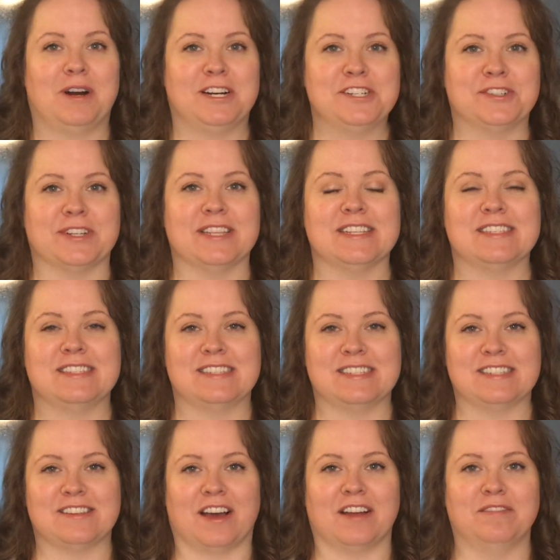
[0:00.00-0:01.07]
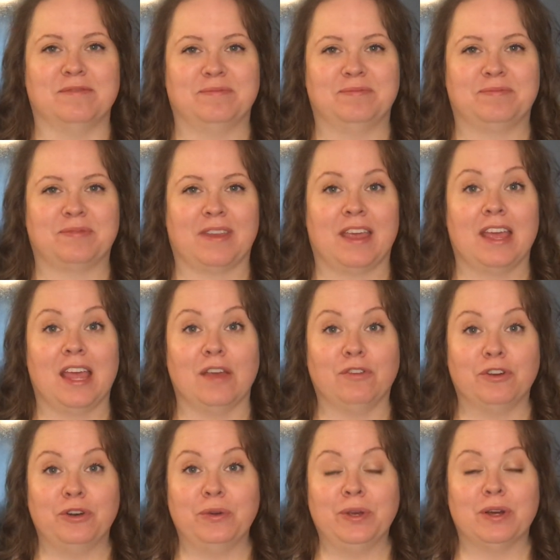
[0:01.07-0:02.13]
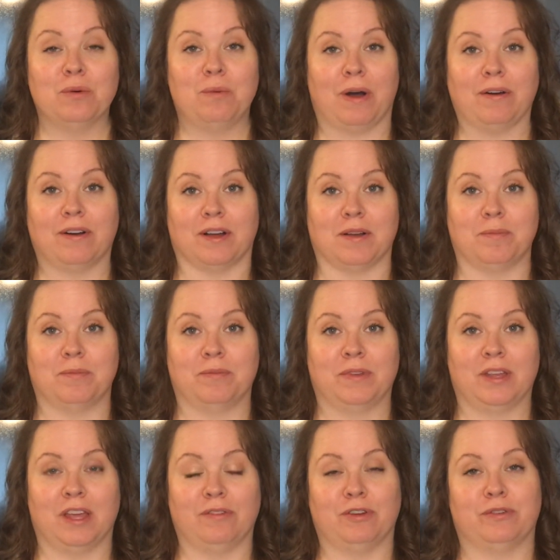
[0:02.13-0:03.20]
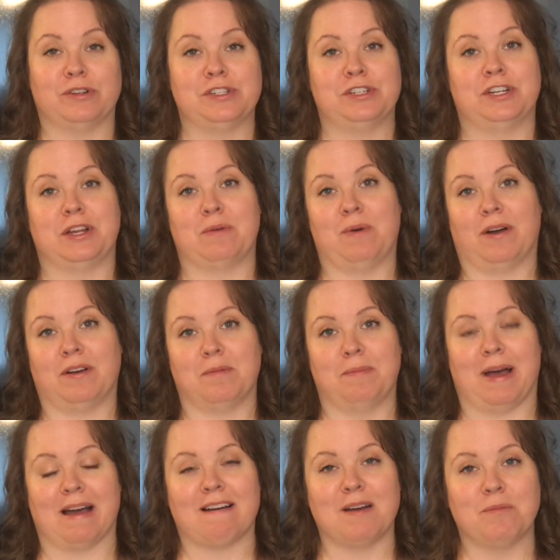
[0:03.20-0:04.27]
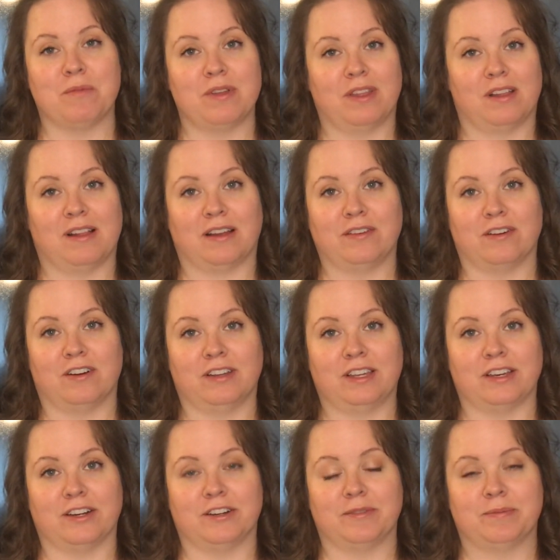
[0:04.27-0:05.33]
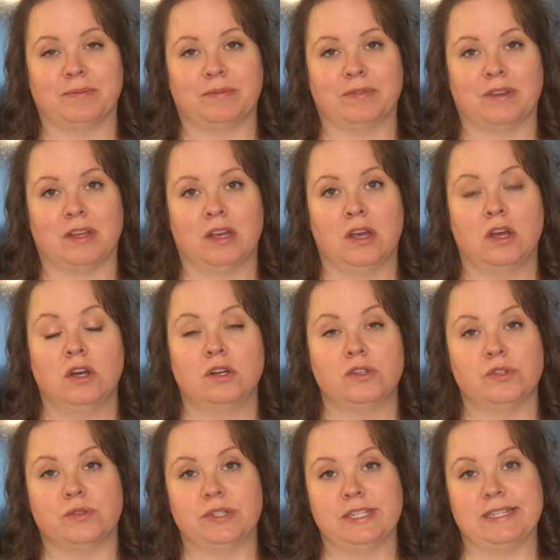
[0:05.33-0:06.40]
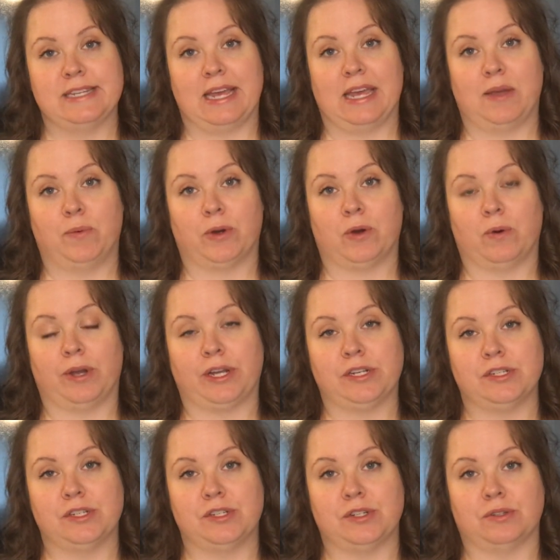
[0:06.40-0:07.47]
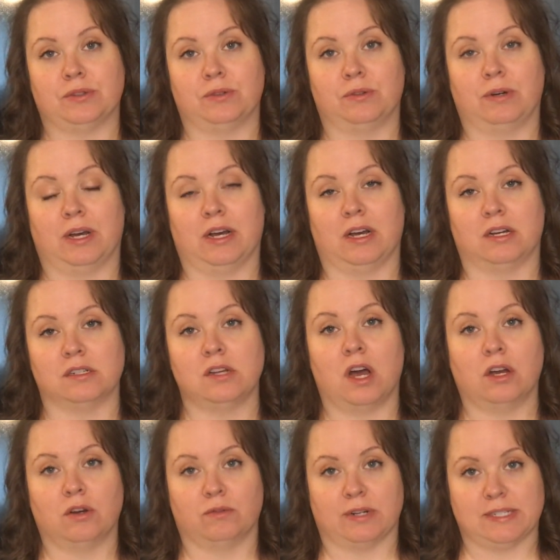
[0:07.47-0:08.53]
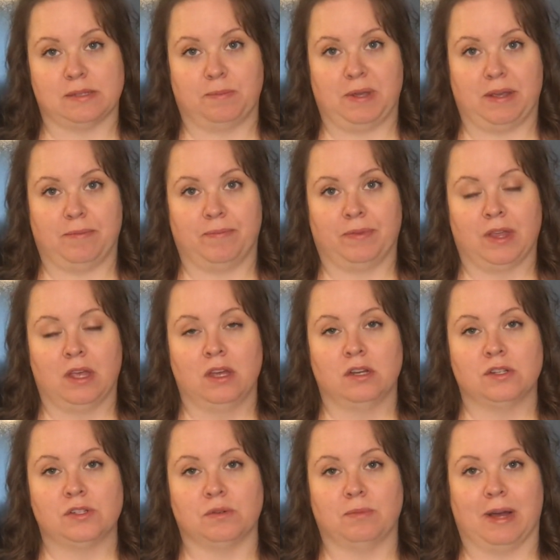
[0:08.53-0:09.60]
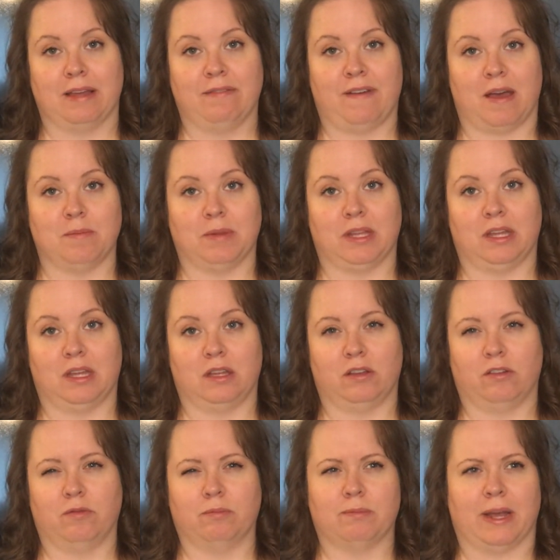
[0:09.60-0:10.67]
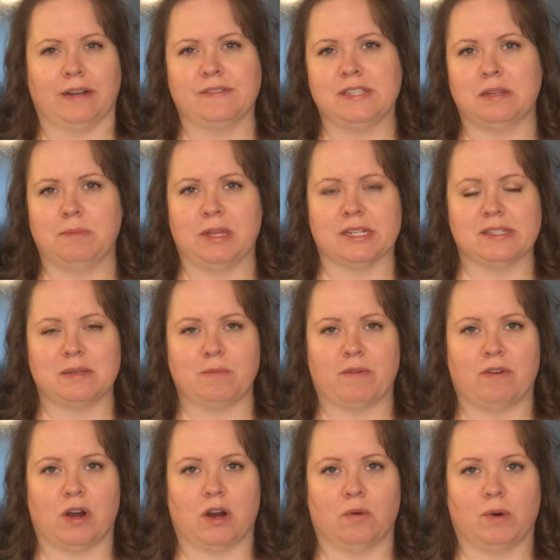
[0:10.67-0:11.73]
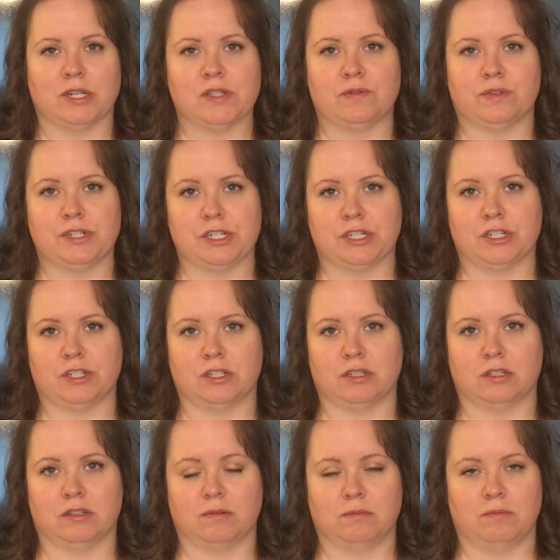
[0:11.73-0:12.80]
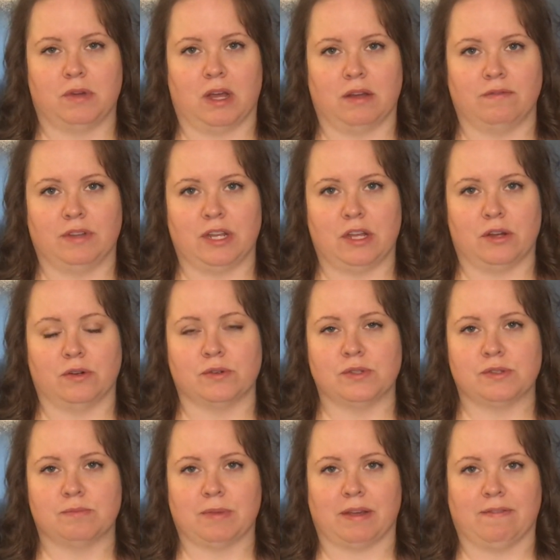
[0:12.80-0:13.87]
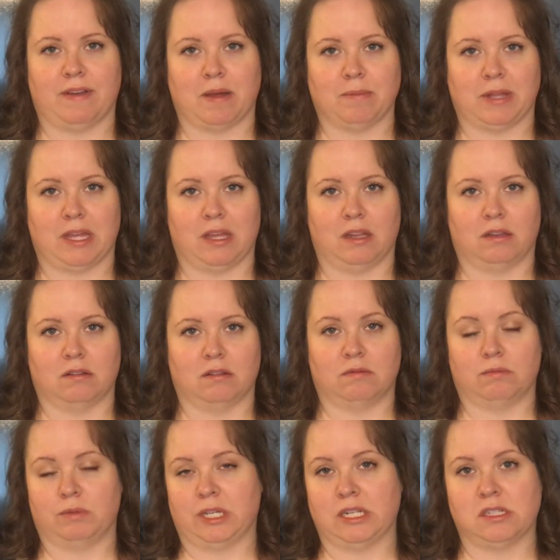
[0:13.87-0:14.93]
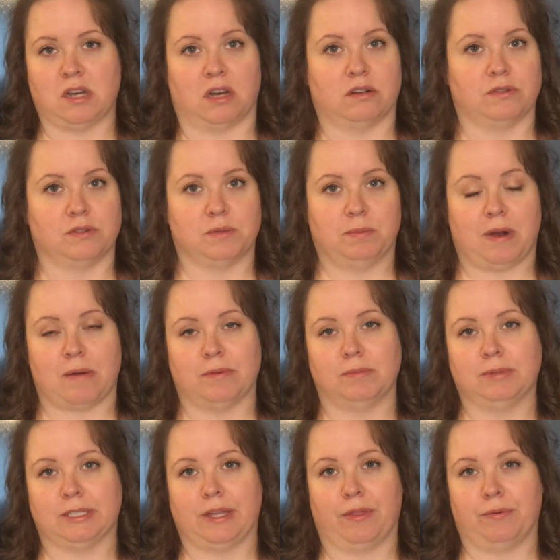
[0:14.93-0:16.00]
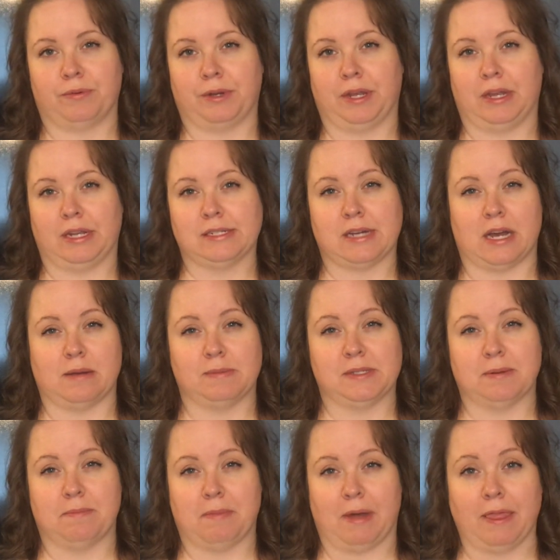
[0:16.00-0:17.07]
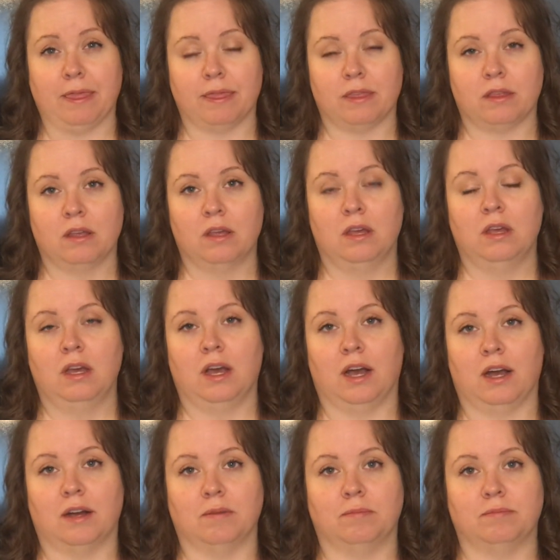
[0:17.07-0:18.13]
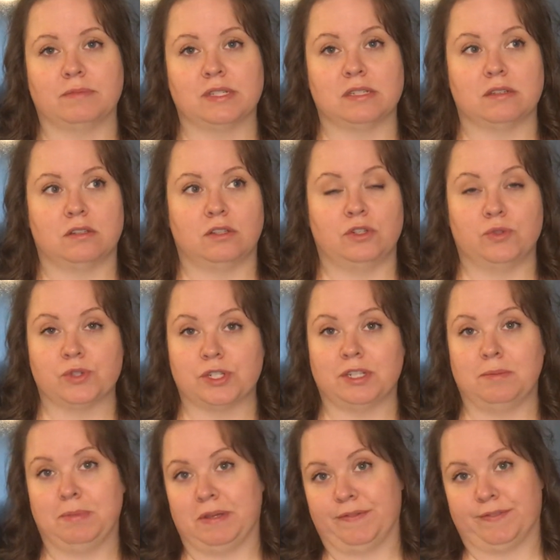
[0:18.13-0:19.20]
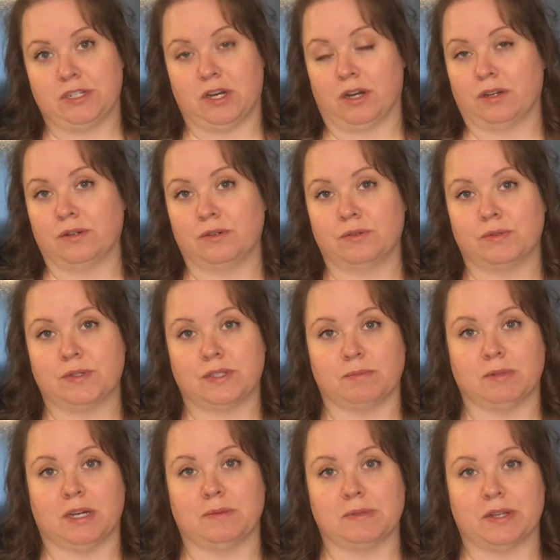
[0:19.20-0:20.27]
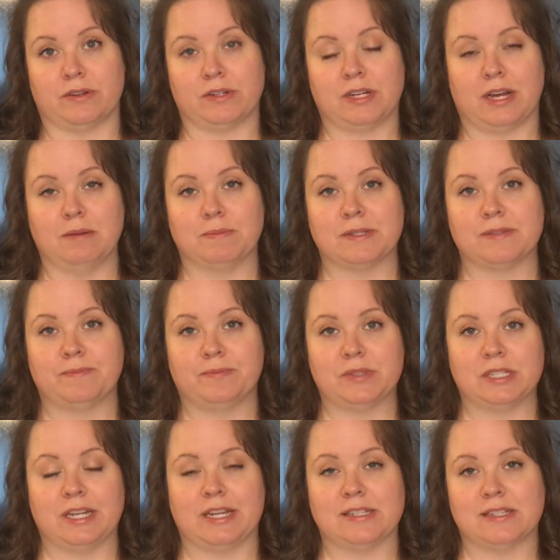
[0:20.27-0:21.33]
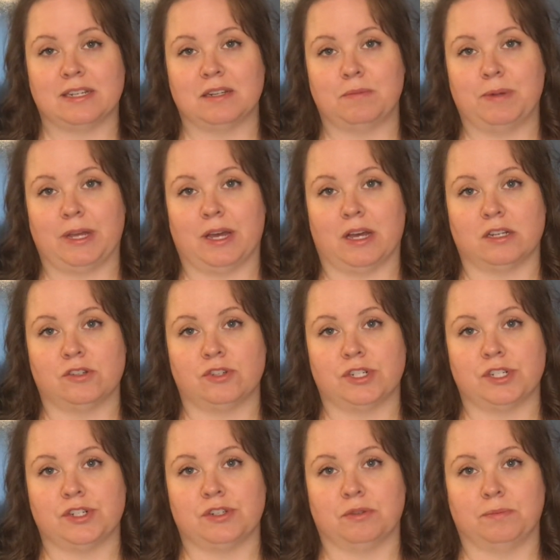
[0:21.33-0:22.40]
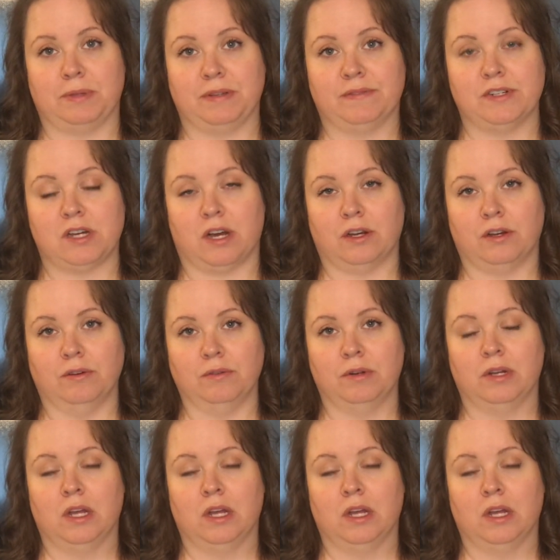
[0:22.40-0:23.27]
Audrey, and this is It's On. If you're new here, welcome. If you're returning, welcome back. I'm really glad you're all here. So today we're going to do a taco recipe. So my family, you might have seen me in some of our What's for Dinner videos. My family, we eat tacos probably 3 times a month. Usually beef tacos, sometimes other types. Today is going to be a traditional beef taco.